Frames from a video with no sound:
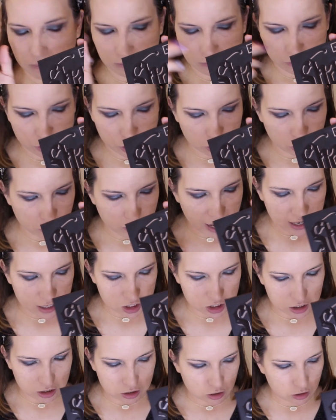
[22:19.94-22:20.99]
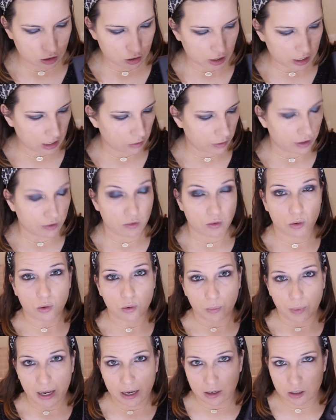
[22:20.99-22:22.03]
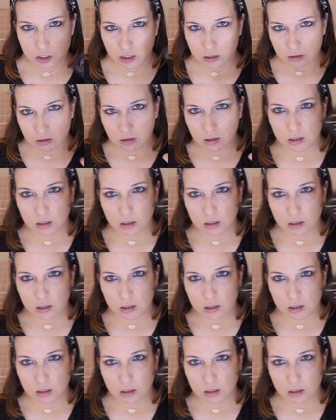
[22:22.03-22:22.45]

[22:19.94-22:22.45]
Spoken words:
for the new packaging, so they're getting rid of their old packaging.